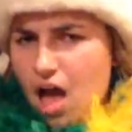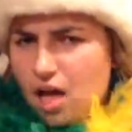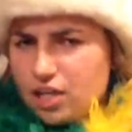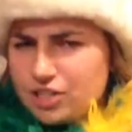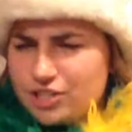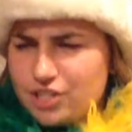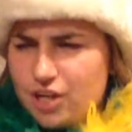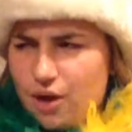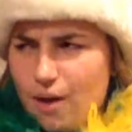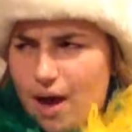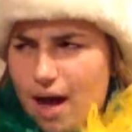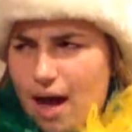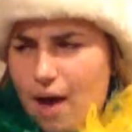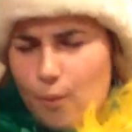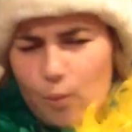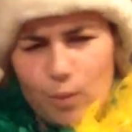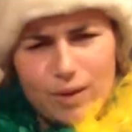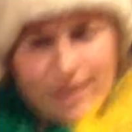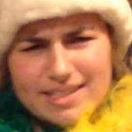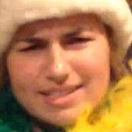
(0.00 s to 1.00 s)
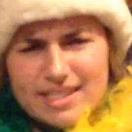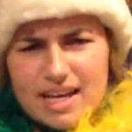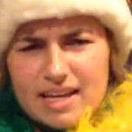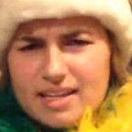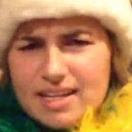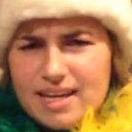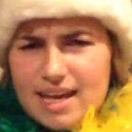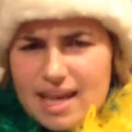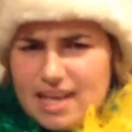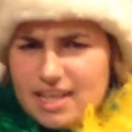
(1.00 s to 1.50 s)
So, what
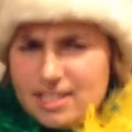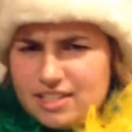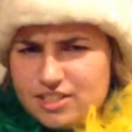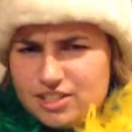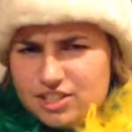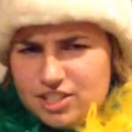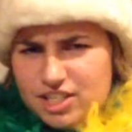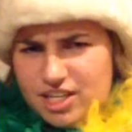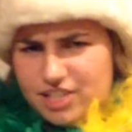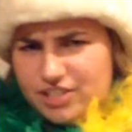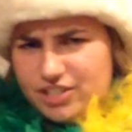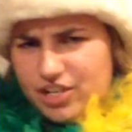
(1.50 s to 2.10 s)
exactly is gene